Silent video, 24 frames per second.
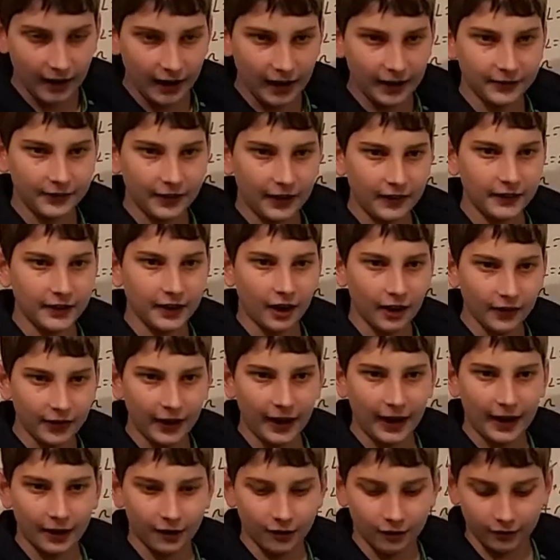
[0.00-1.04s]
as then the other
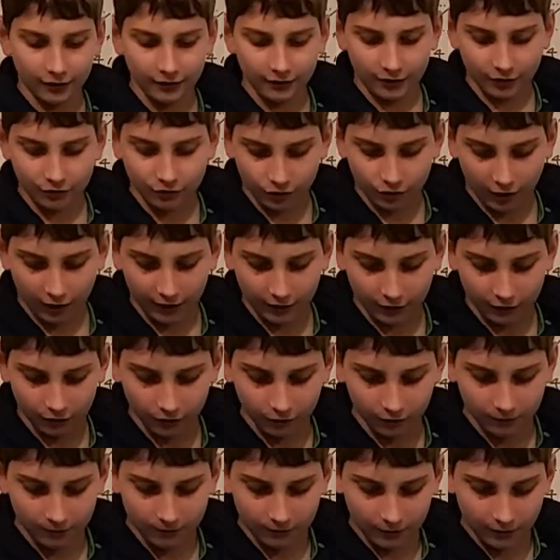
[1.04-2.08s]
angle in the
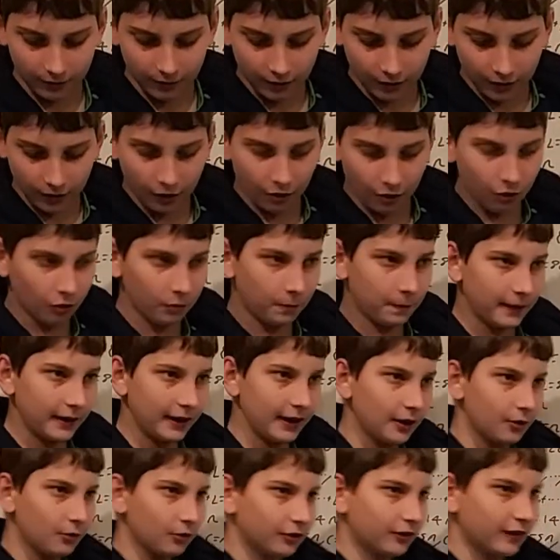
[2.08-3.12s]
triangle would
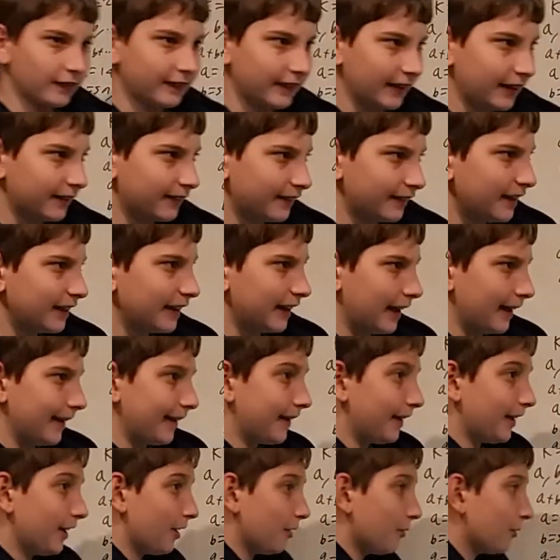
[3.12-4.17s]
be equal to
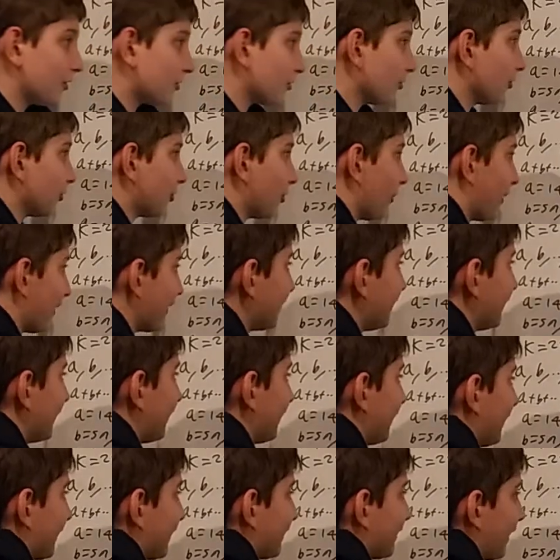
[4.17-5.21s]
16n, which also isn't in
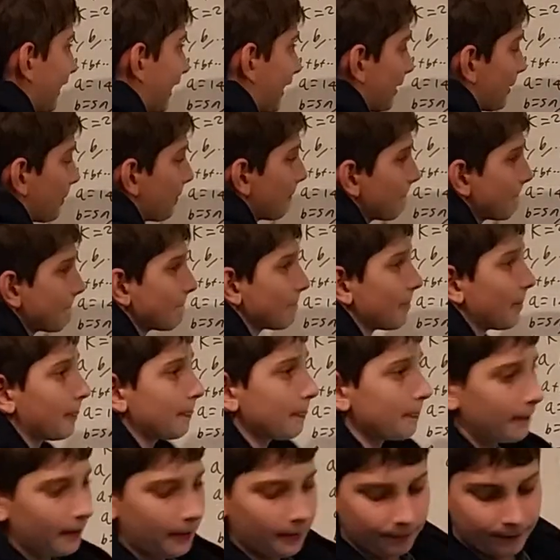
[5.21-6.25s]
this set.
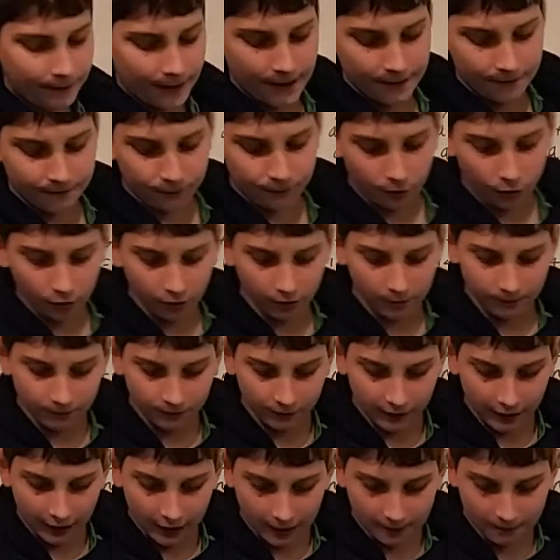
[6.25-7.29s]
Therefore,
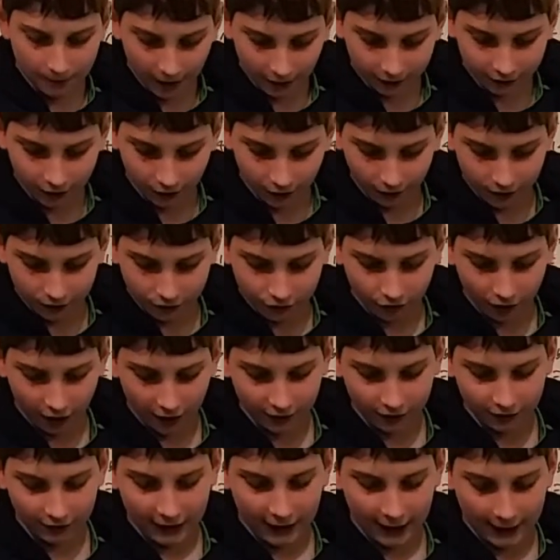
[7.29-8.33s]
it must go in
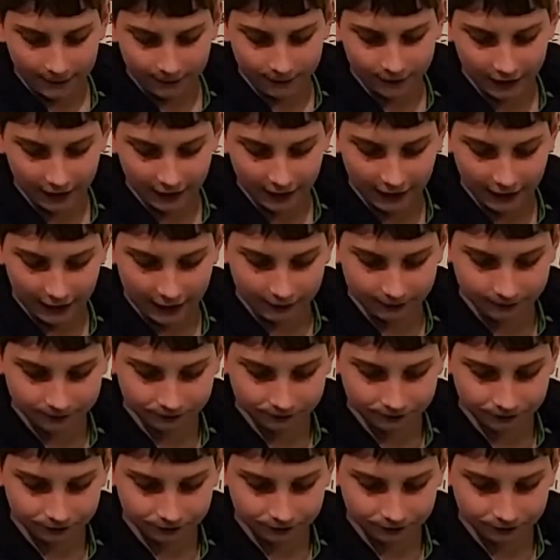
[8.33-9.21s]
triangle FDE.